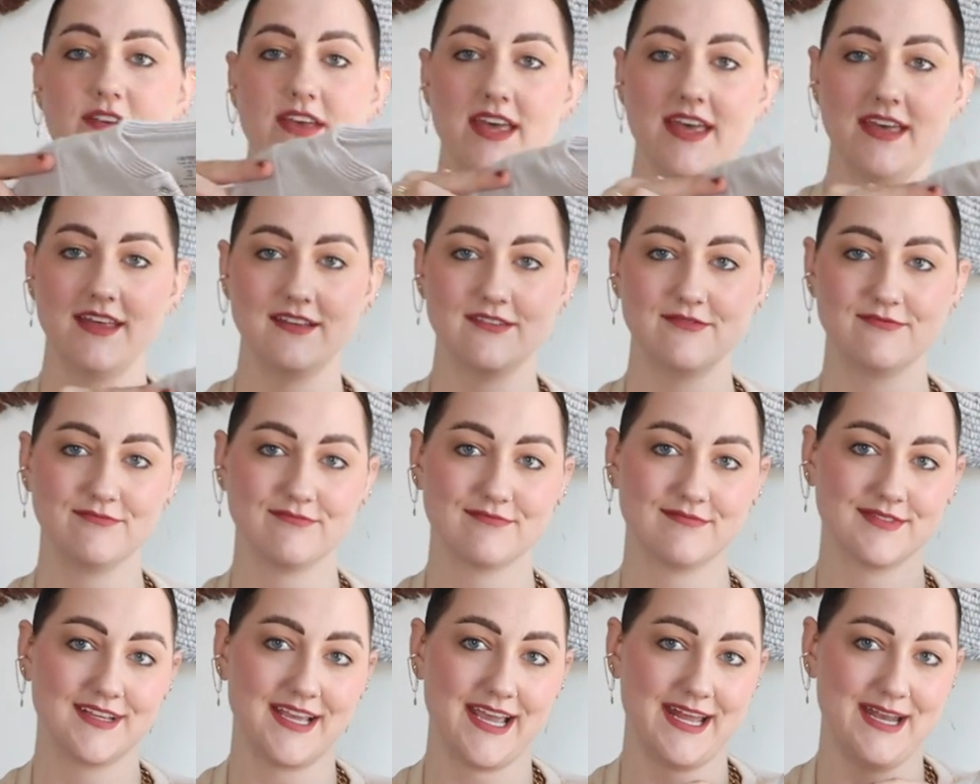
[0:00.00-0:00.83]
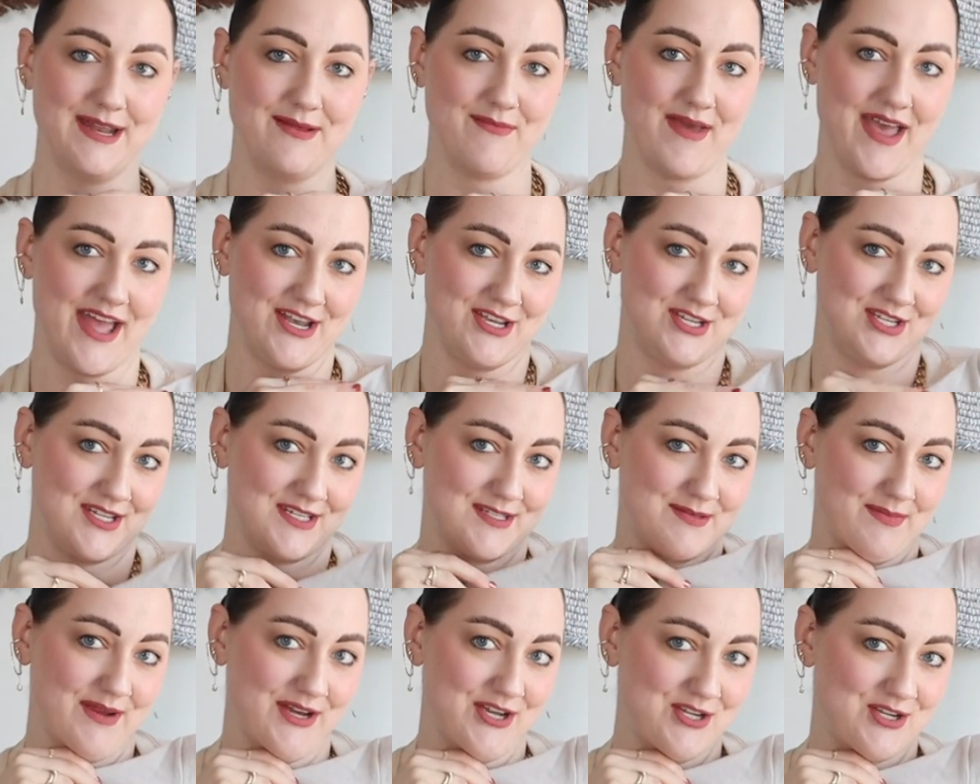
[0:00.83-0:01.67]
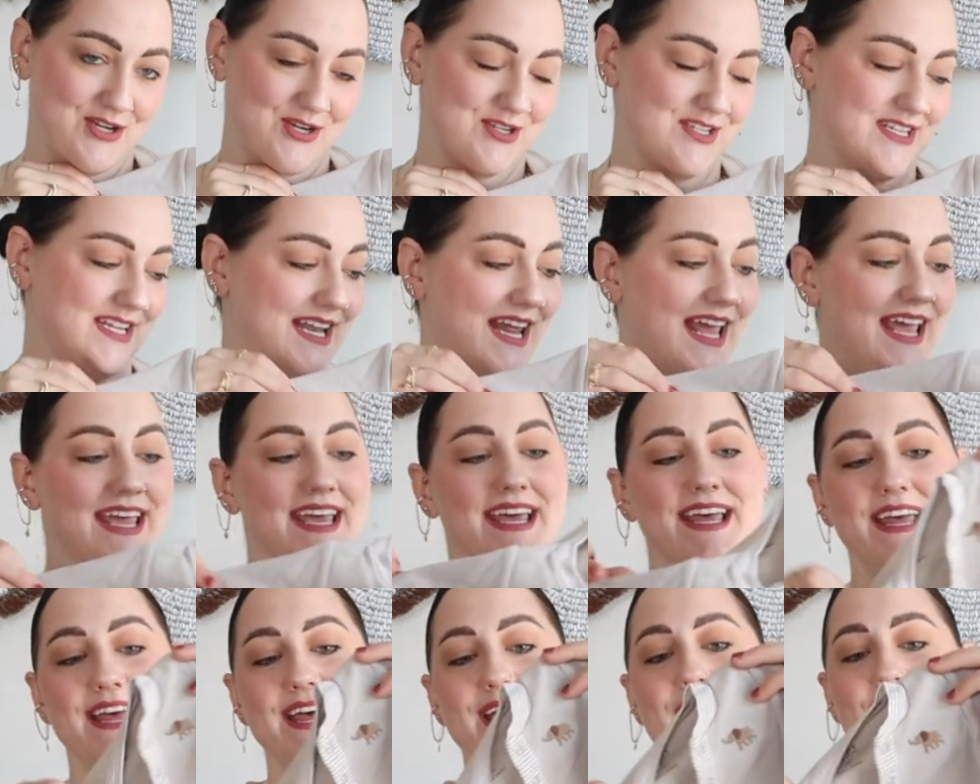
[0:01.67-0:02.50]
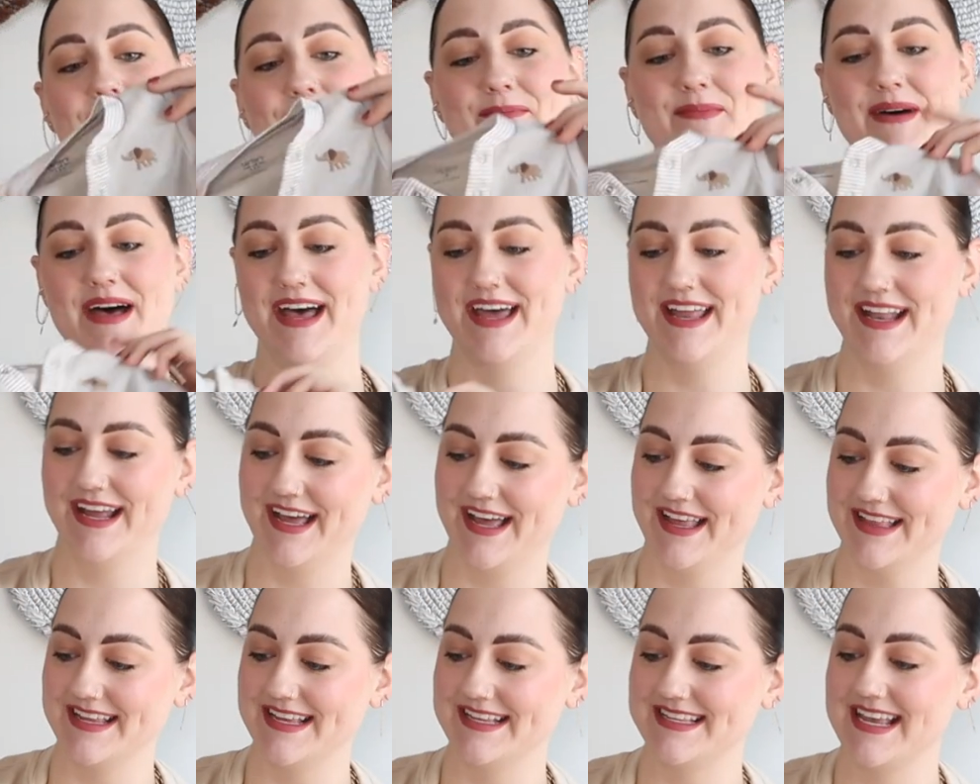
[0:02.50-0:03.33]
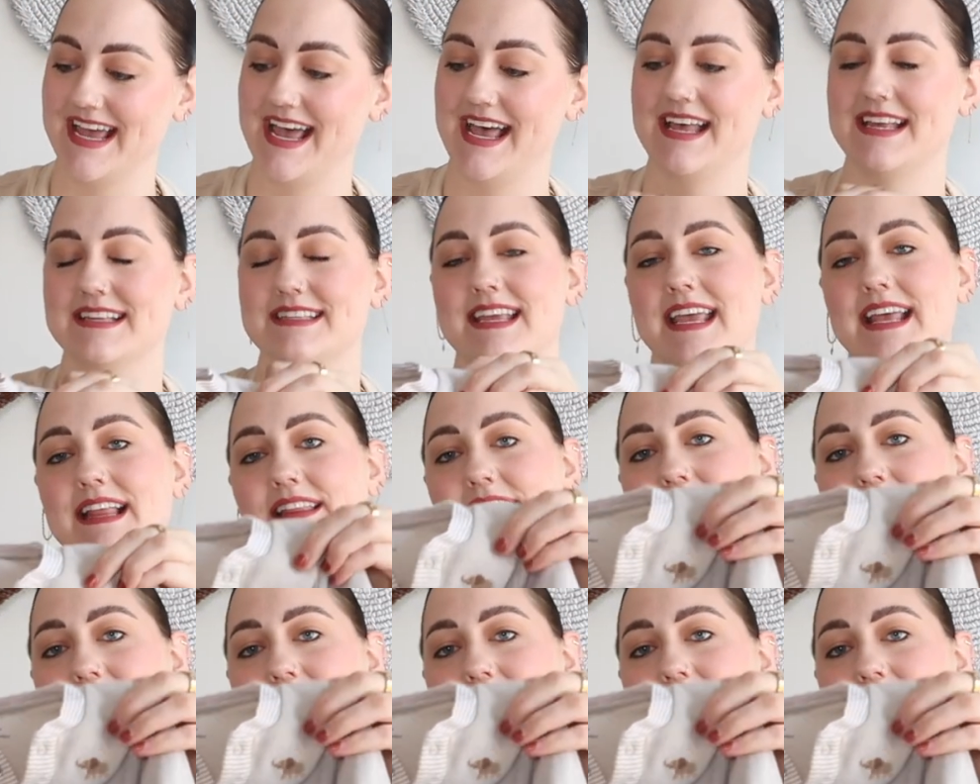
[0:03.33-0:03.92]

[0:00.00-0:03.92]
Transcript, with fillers: it. Kind of matches my shirt today. But uh, this has a